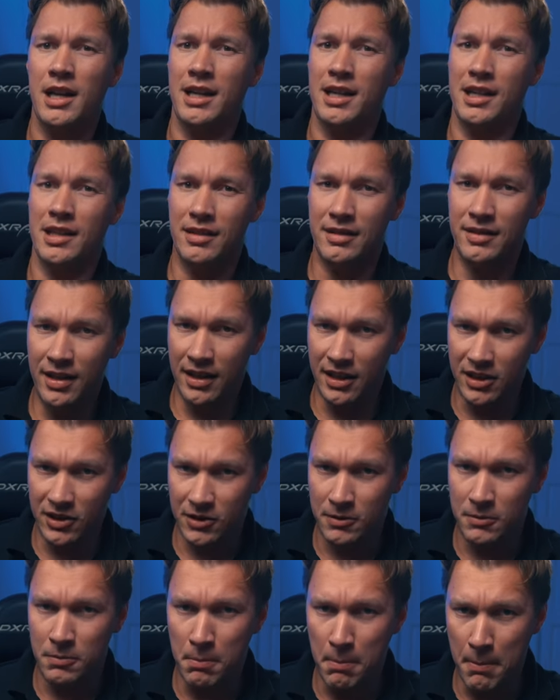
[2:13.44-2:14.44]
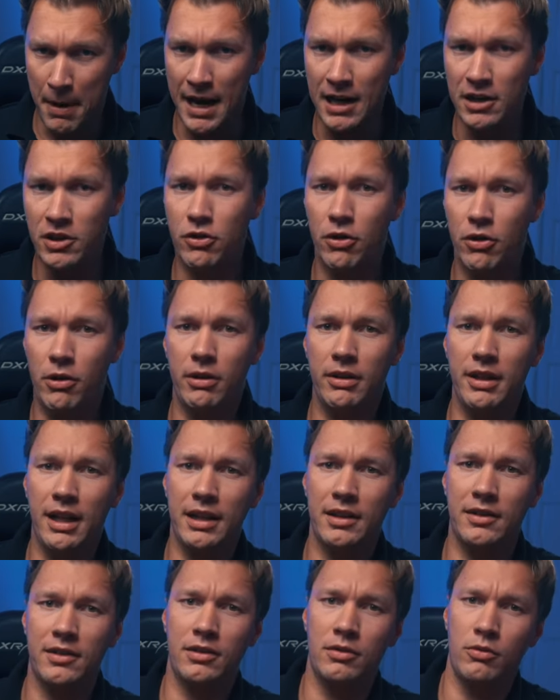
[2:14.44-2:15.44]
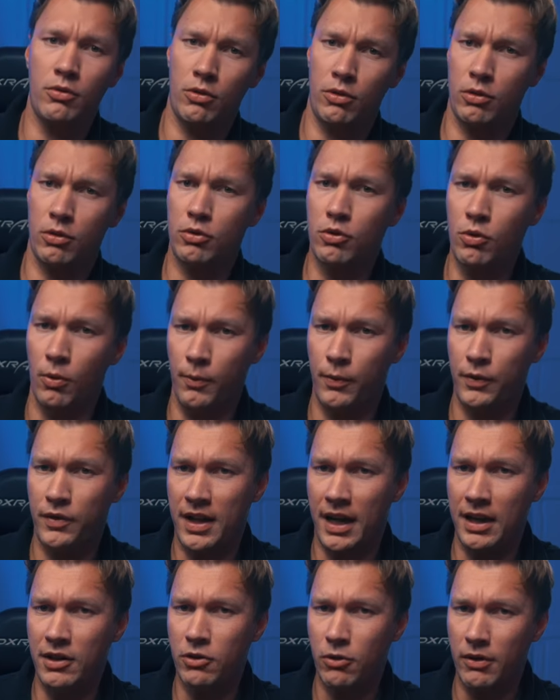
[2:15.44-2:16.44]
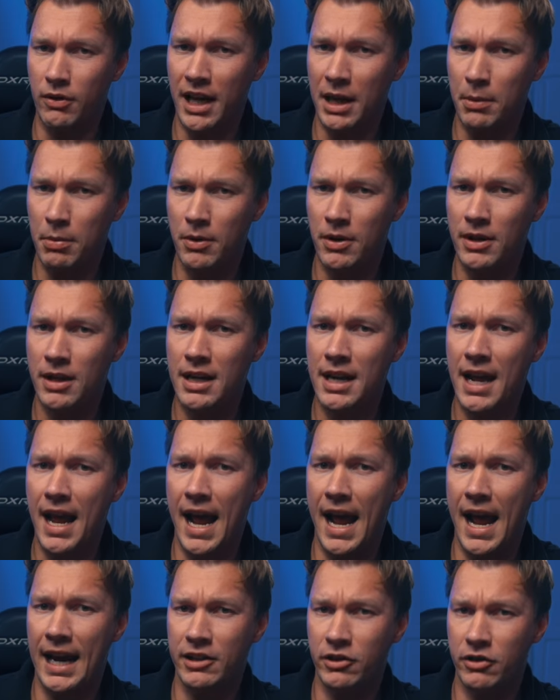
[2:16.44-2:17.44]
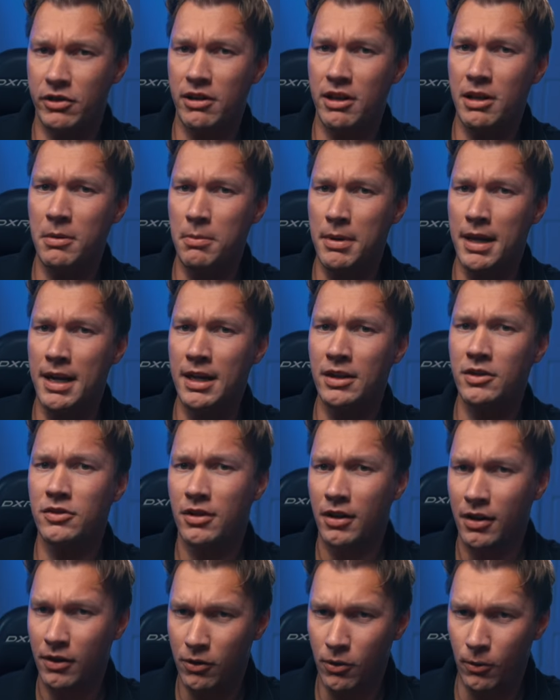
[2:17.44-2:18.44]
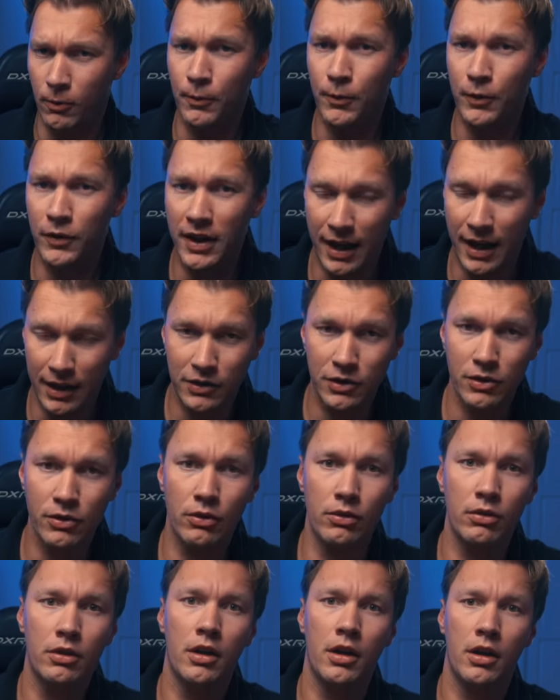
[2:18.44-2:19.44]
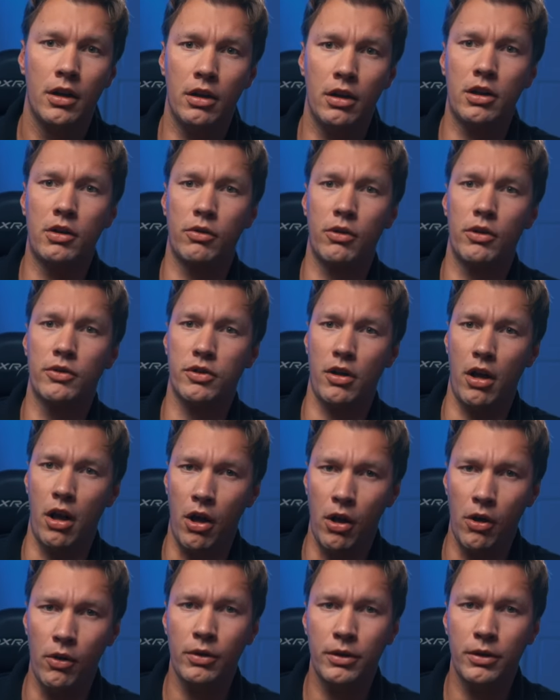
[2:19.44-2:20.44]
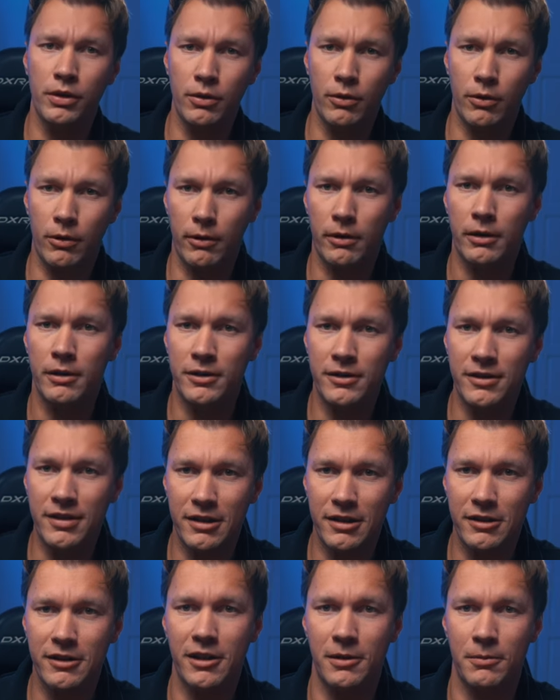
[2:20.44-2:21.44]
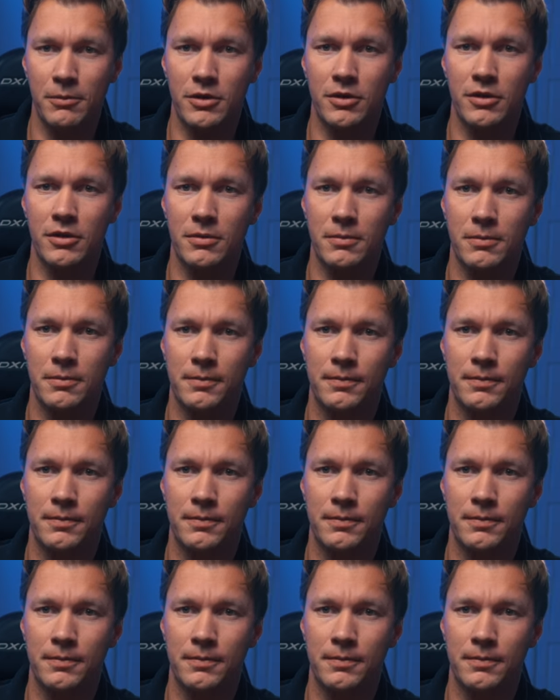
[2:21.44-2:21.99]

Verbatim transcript: This makes sure that your confidential labeling actually means confidential across all your systems.